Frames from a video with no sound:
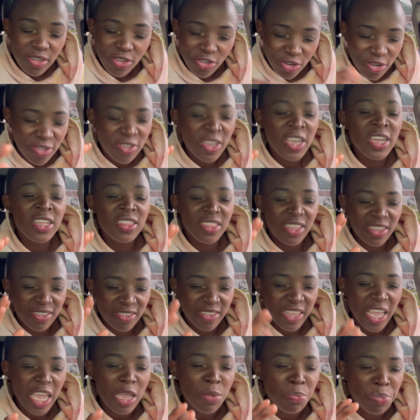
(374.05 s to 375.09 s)
Just the
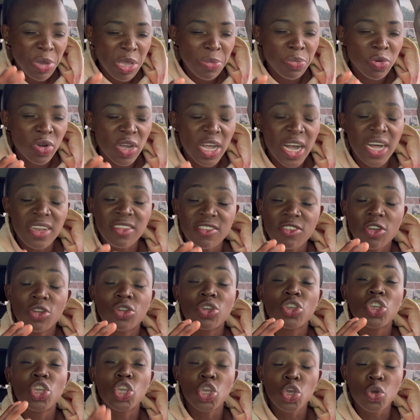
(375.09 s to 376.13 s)
same people God is going to
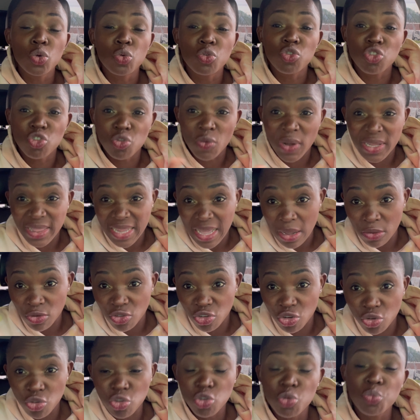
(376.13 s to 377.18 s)
use to
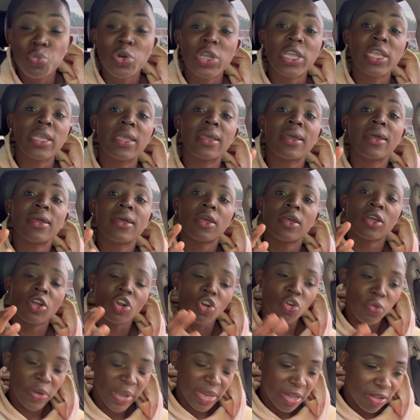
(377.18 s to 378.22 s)
announce you to bring
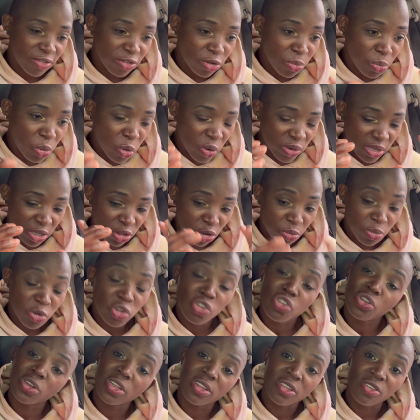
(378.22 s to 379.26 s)
greater support and
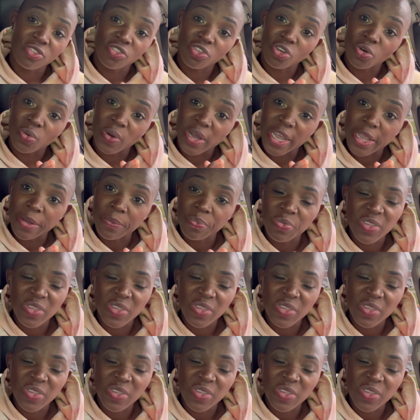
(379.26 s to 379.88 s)
opportunities your way.